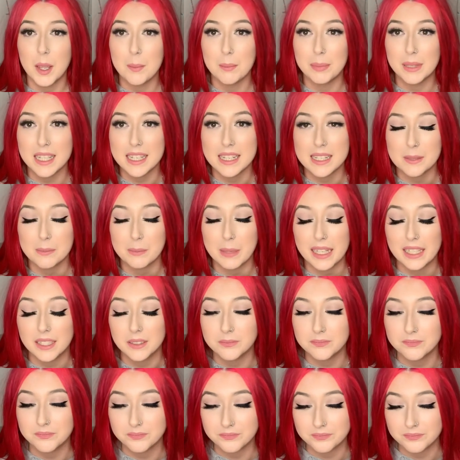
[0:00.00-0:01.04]
Bless me.
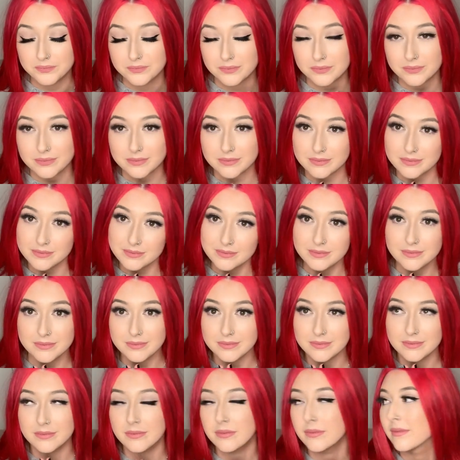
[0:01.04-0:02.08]

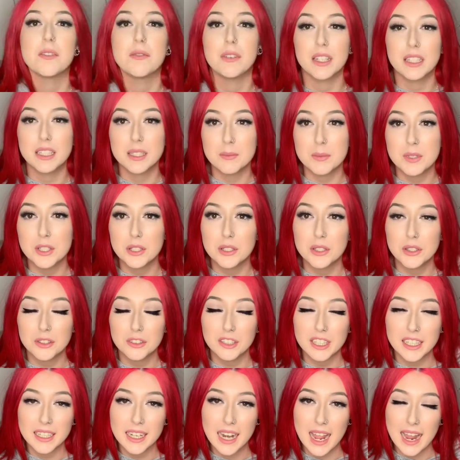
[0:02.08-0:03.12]
Victims 2,
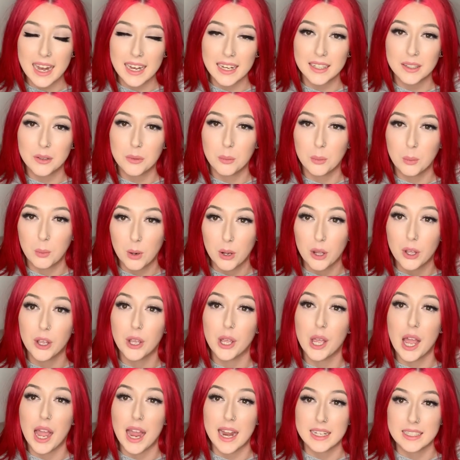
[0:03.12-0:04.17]
3, and 8
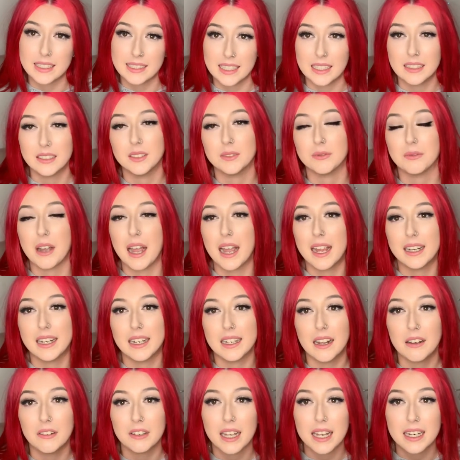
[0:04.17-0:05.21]
were identified,
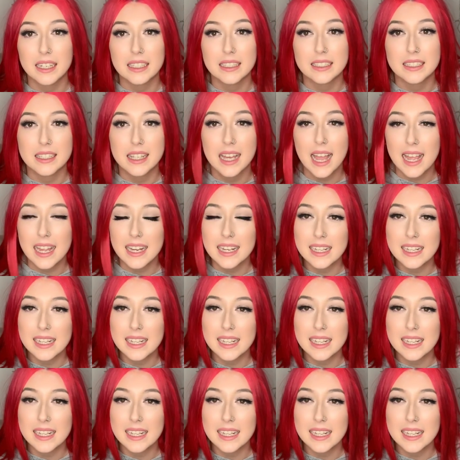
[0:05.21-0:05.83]
and I'll get into that